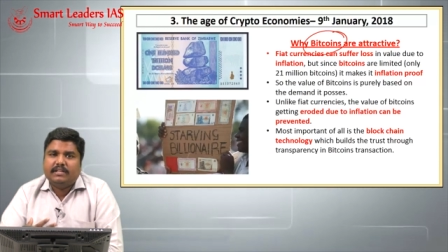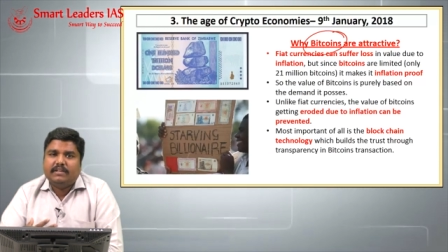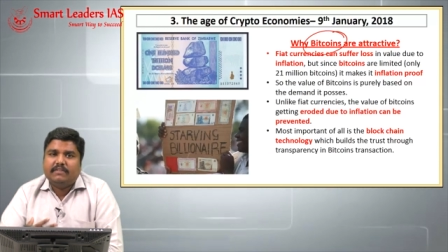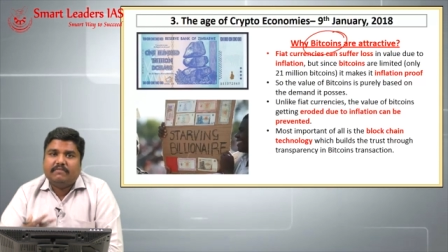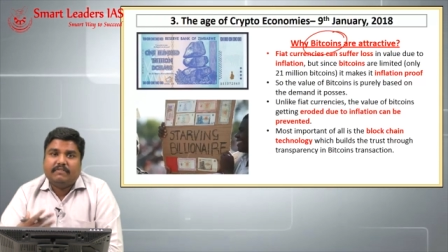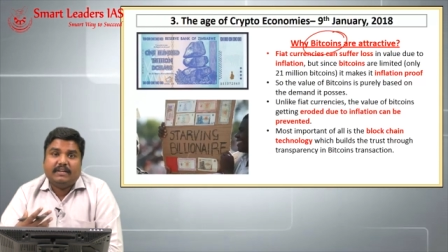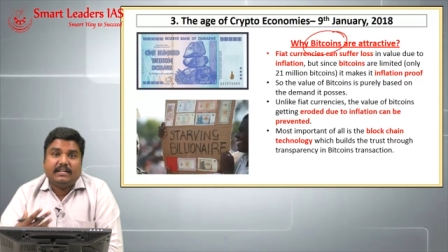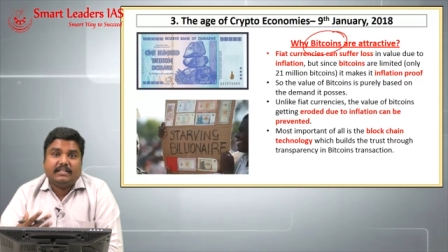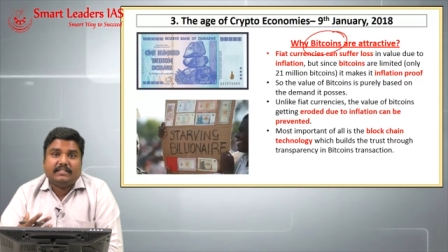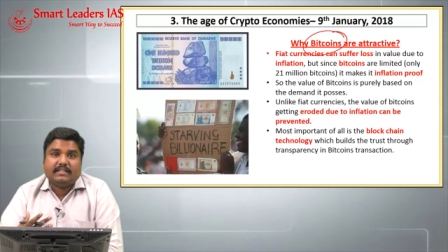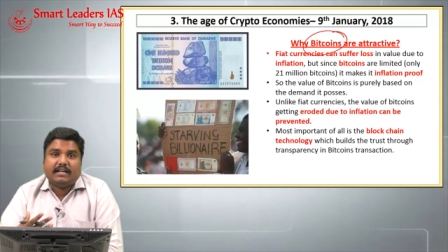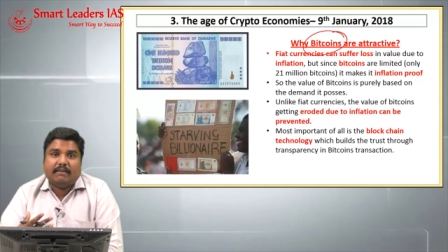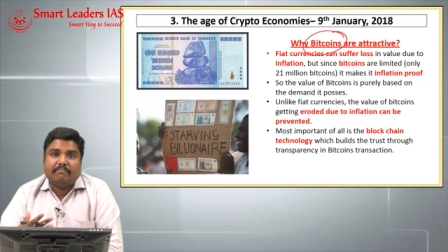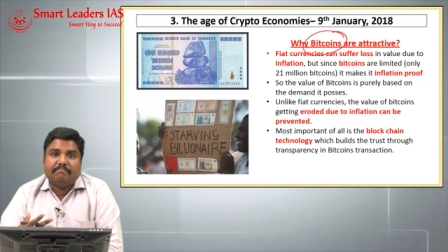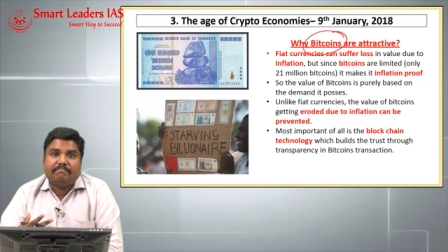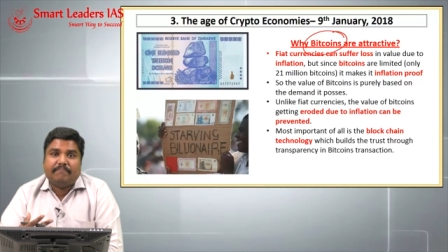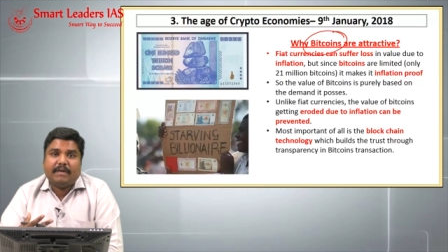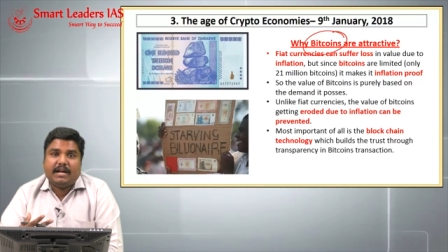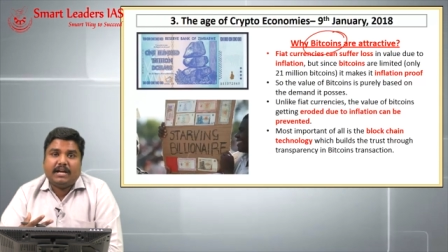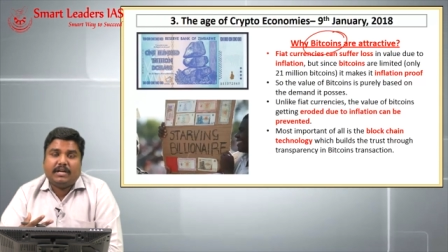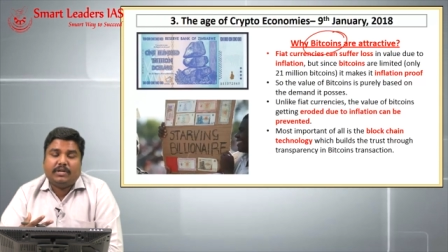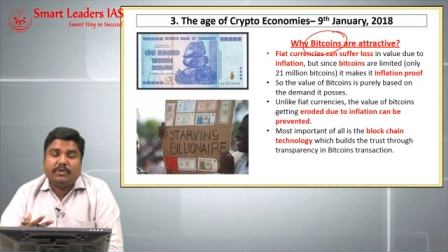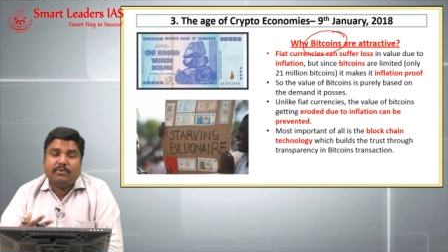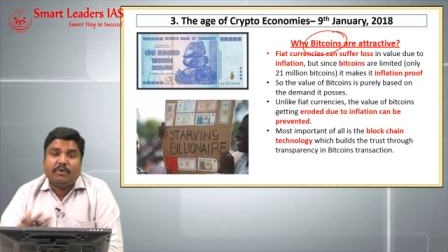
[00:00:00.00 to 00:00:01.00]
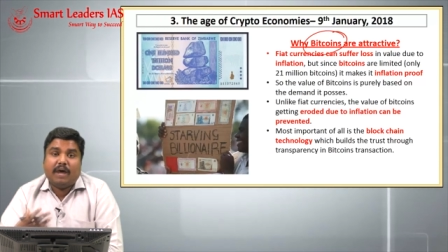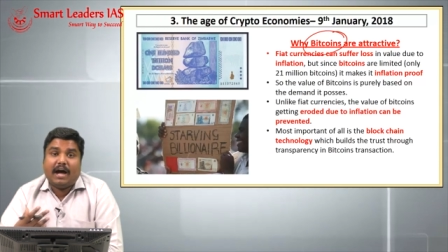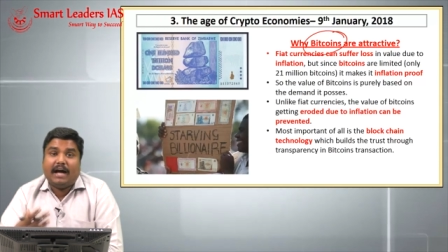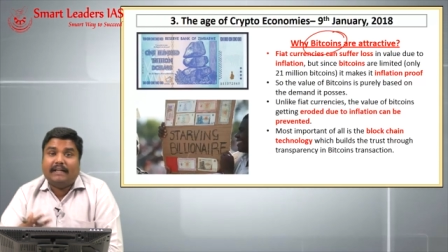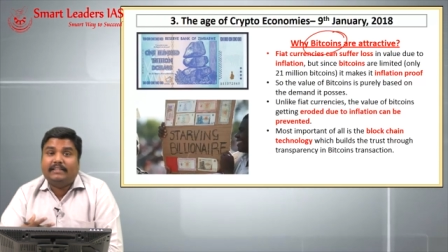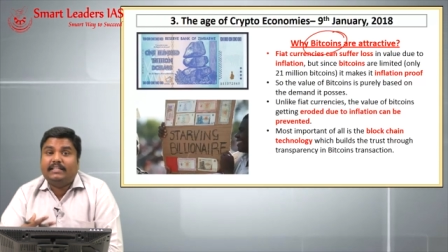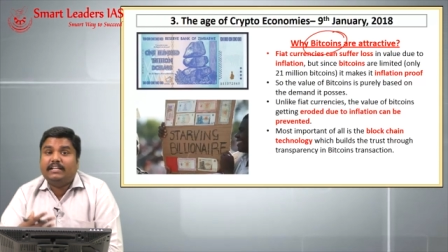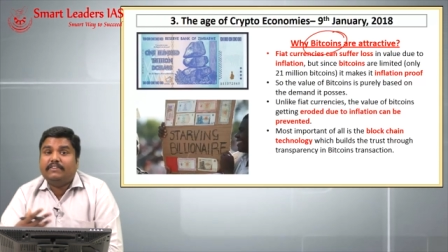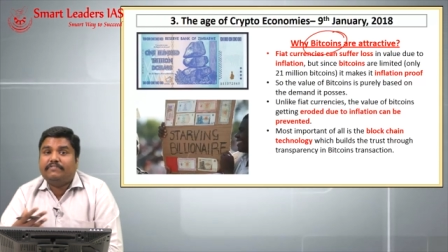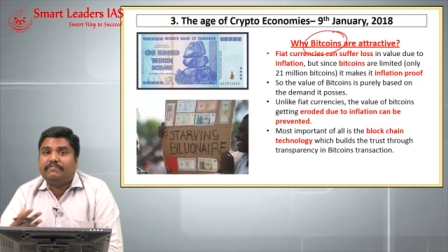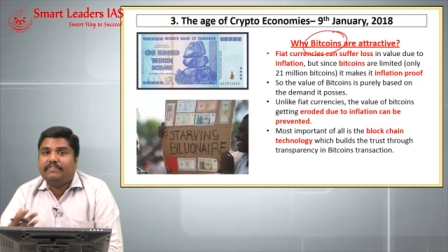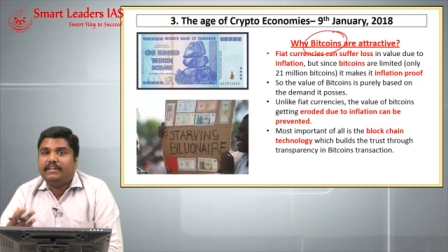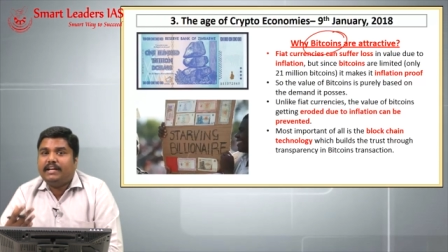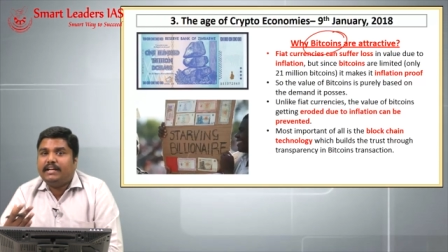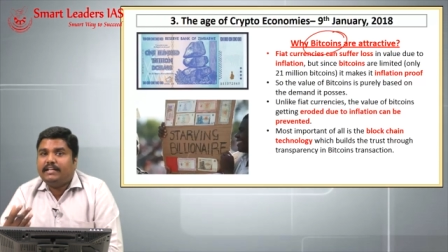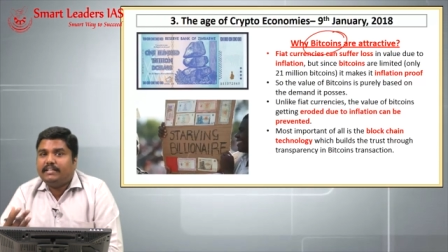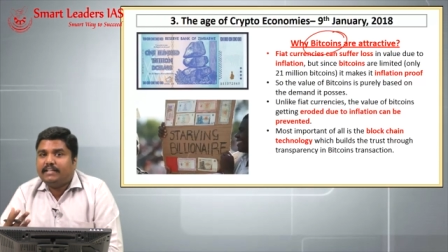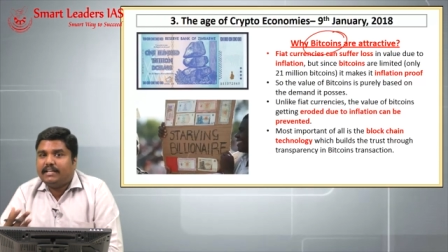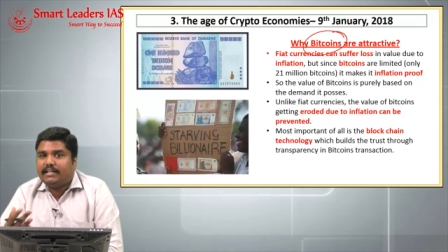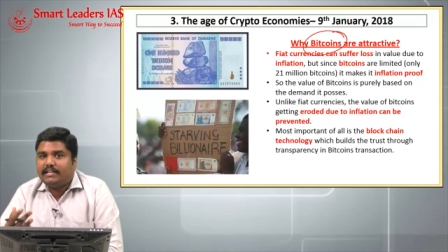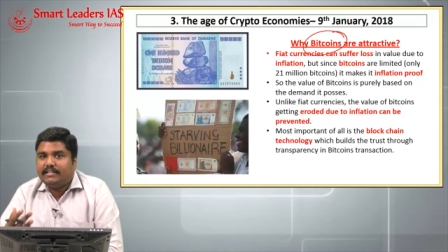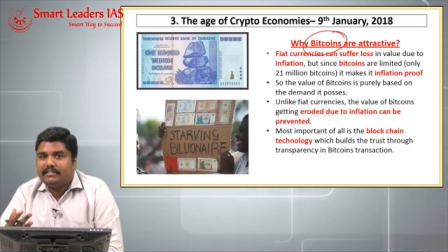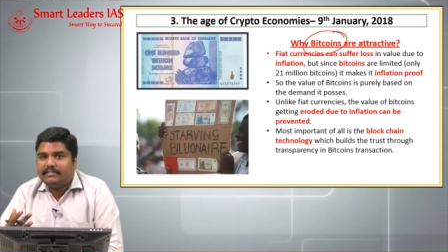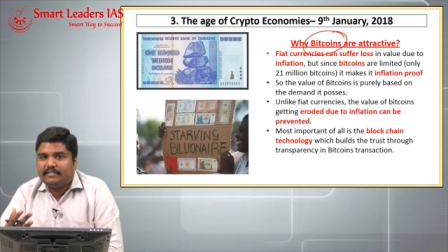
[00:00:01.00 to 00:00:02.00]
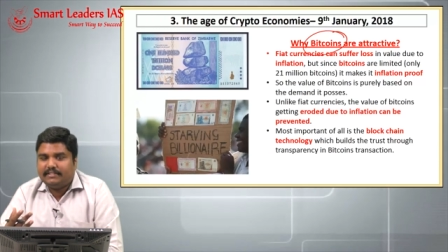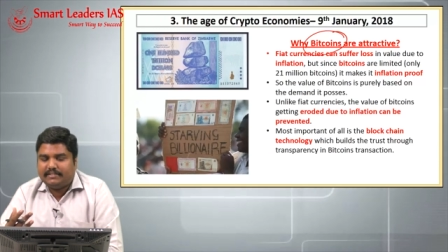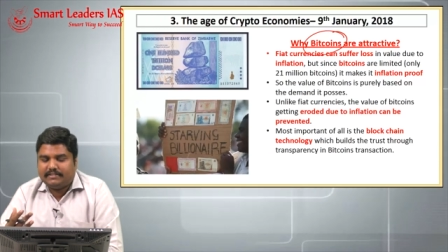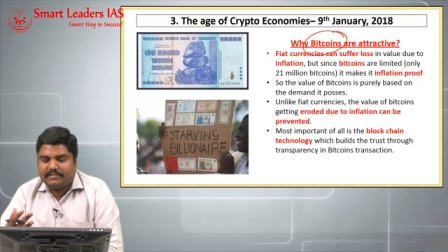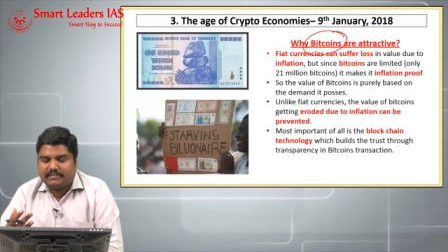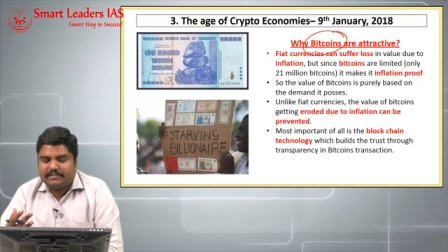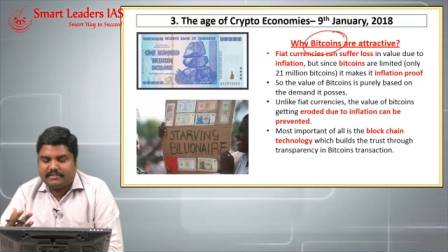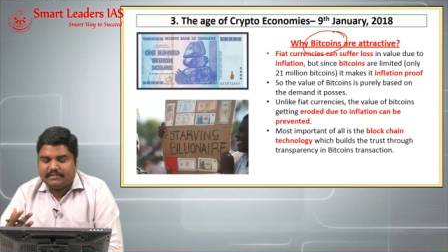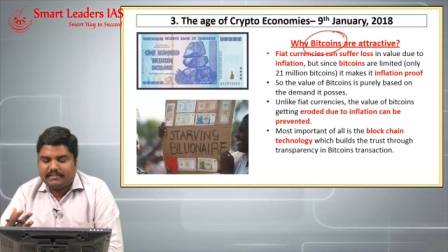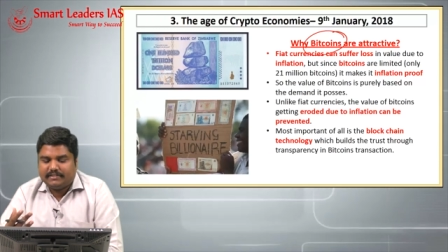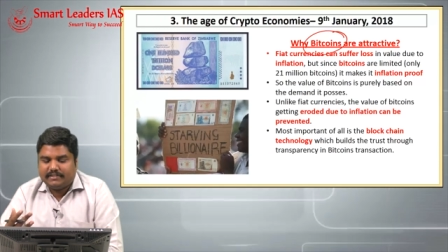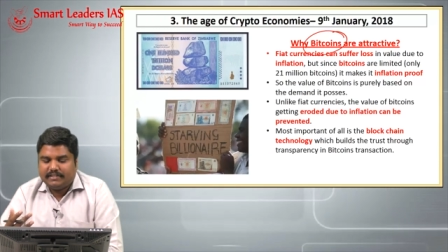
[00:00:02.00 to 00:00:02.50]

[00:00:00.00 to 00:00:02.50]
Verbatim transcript: when compared to other fiat currencies.